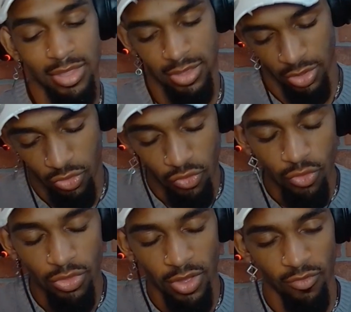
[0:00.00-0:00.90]
the
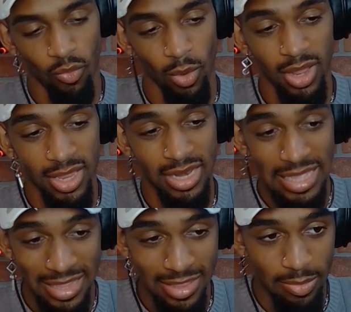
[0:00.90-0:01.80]
truth of what
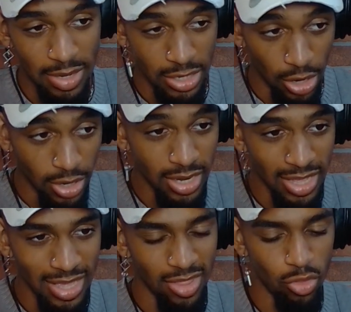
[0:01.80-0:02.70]
needs to be done
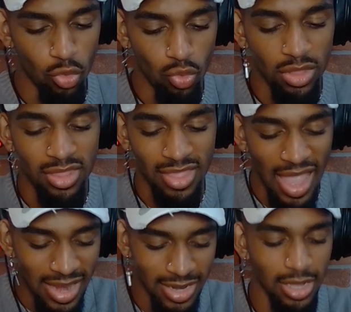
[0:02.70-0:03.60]
is to
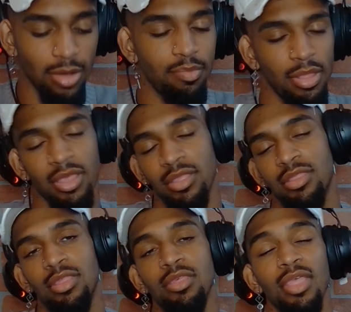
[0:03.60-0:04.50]
standing up, like
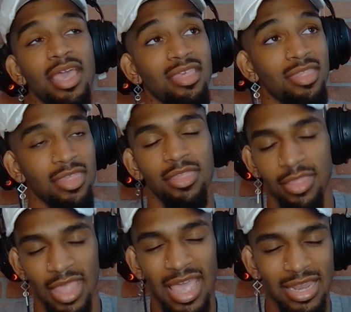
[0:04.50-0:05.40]

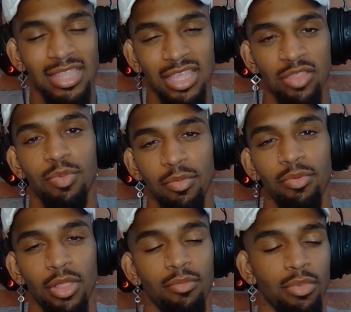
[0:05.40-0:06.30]
standing these
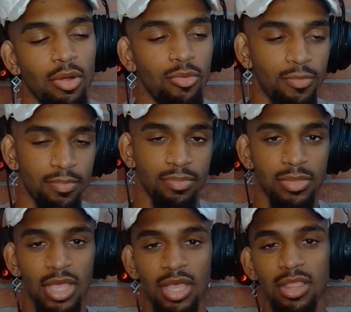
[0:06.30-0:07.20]
people up, bro.
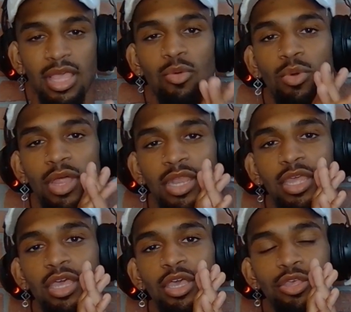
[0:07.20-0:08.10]
Like when
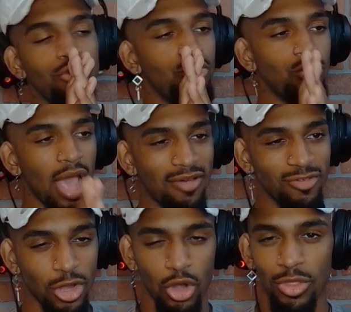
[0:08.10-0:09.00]
you have
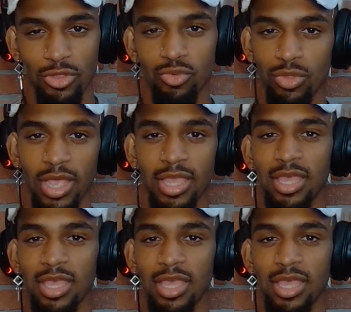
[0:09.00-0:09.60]
a girl that you like,